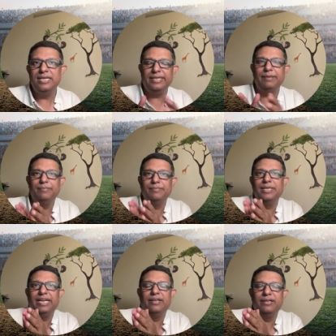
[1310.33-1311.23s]
Team
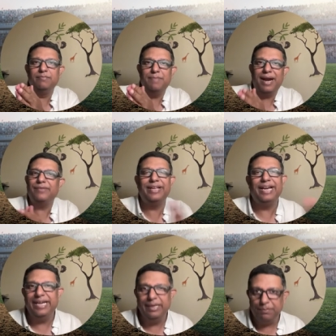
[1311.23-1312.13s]
England bat
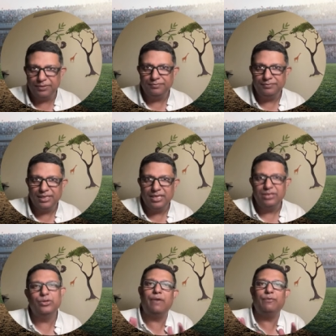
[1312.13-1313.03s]
very deep.
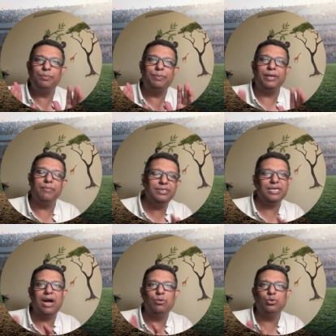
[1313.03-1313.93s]
So you have to pretty much
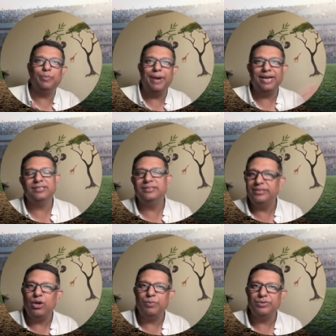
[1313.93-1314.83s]
outbat
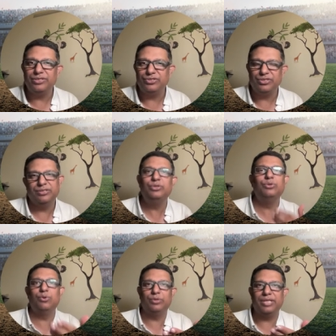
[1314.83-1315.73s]
the opposition. You
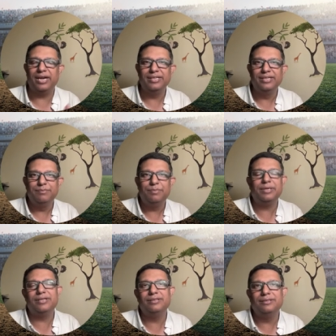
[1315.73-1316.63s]
know that.
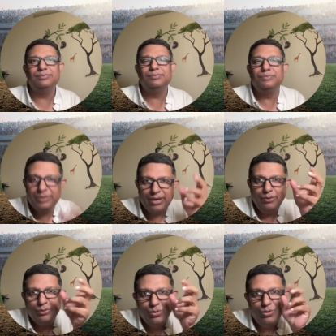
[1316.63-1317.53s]
But can
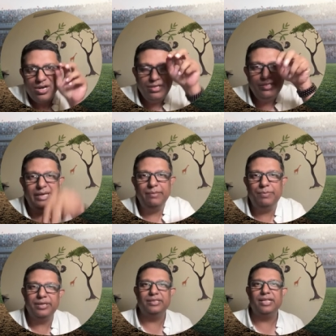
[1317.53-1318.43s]
you go a little
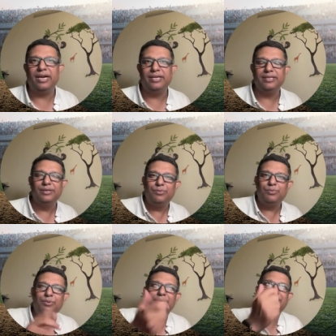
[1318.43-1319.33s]
deeper in that?
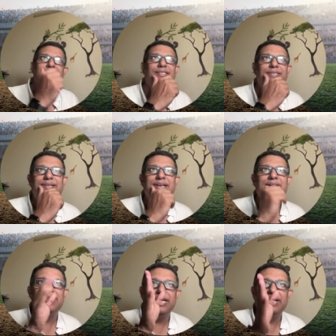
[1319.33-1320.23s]
What is
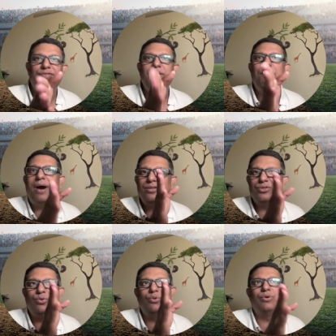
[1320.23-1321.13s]
if the par
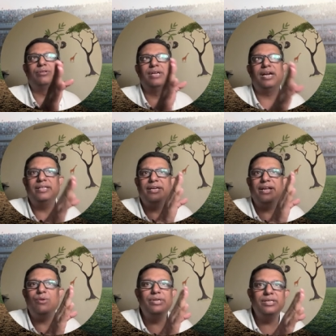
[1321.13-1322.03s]
score at the
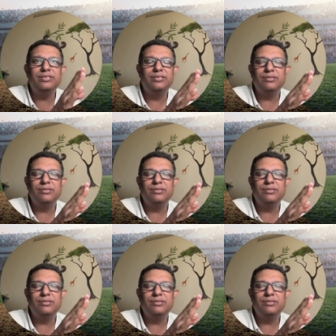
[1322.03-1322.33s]
ground is